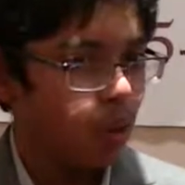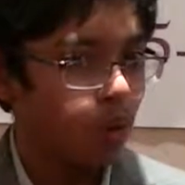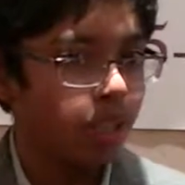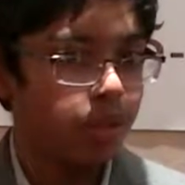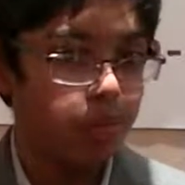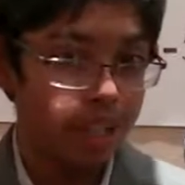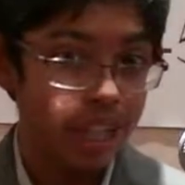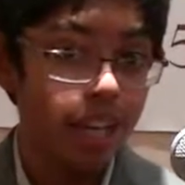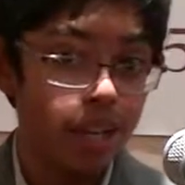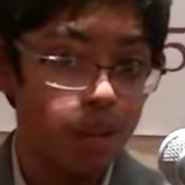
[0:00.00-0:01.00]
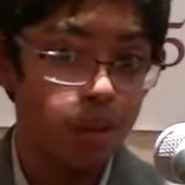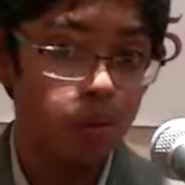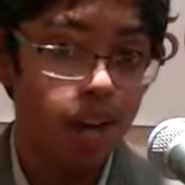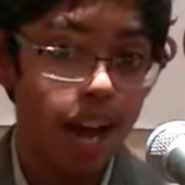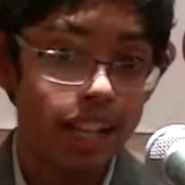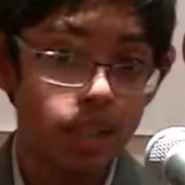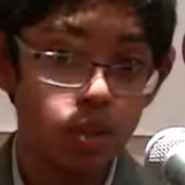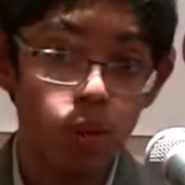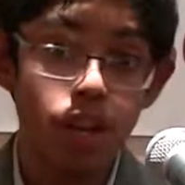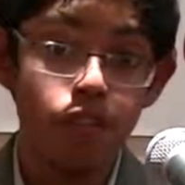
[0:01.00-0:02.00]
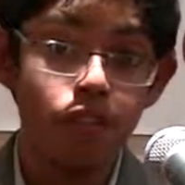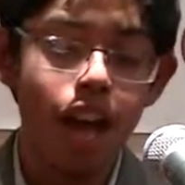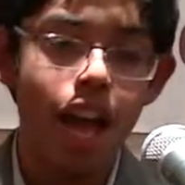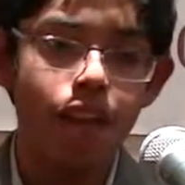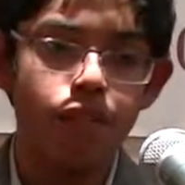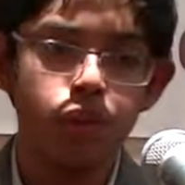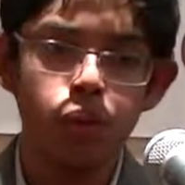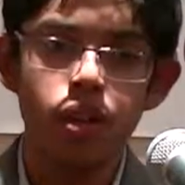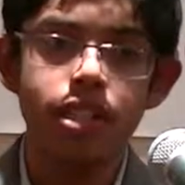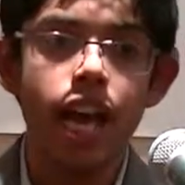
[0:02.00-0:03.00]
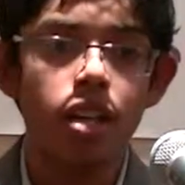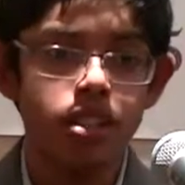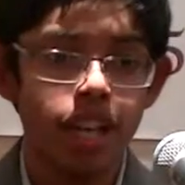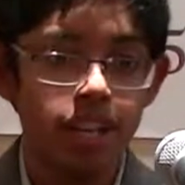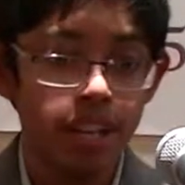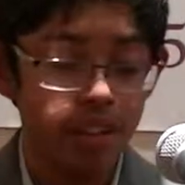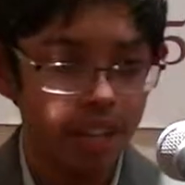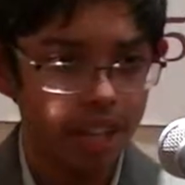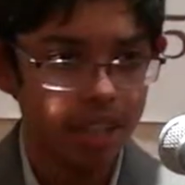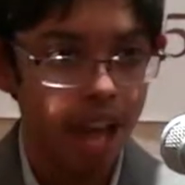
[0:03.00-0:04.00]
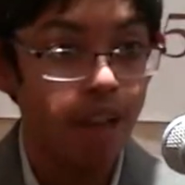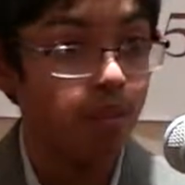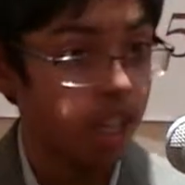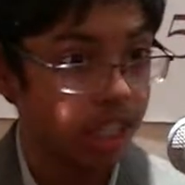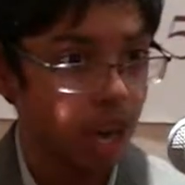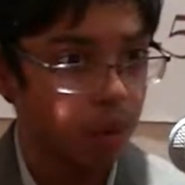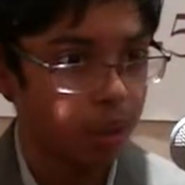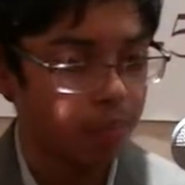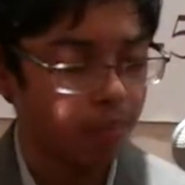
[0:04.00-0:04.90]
or is the beginner who rides 25 through a downtown area at rush hour?